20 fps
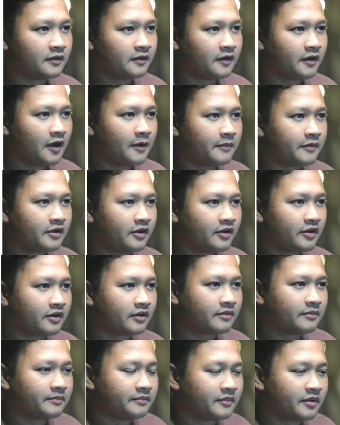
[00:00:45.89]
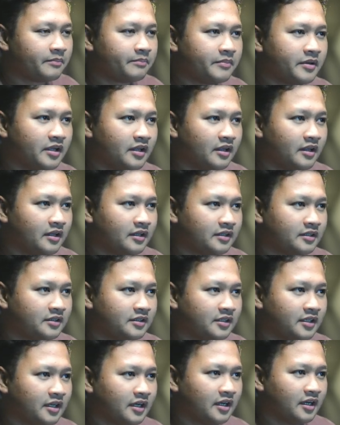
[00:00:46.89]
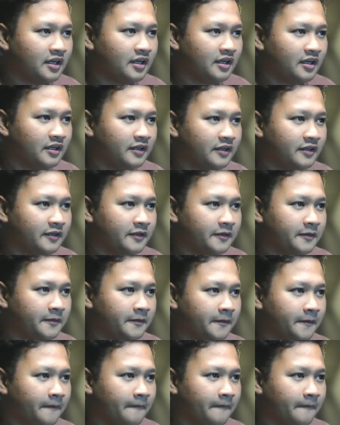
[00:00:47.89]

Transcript: I'm gonna build an